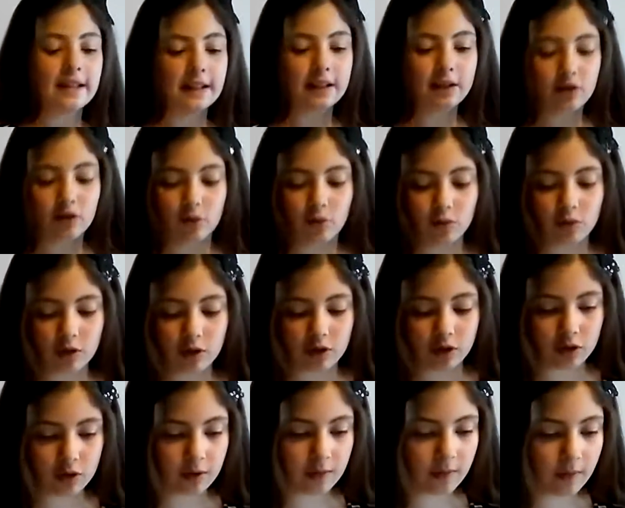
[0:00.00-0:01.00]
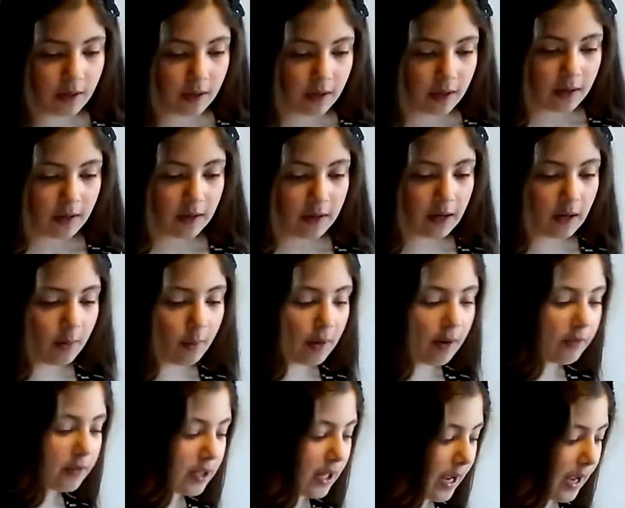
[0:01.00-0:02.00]
that's all done. Now
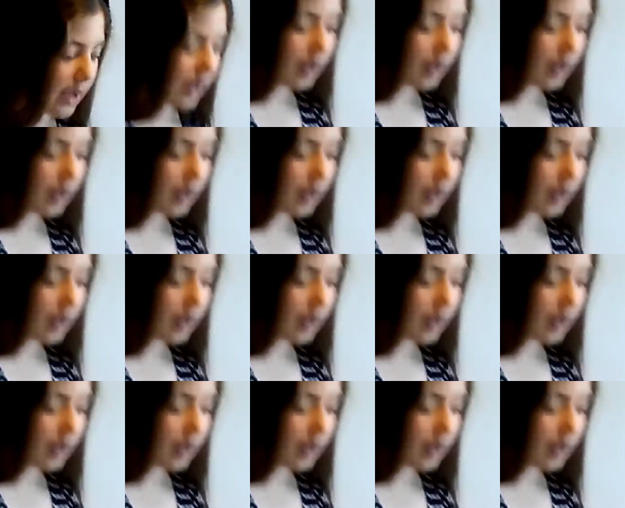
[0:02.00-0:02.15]
we have to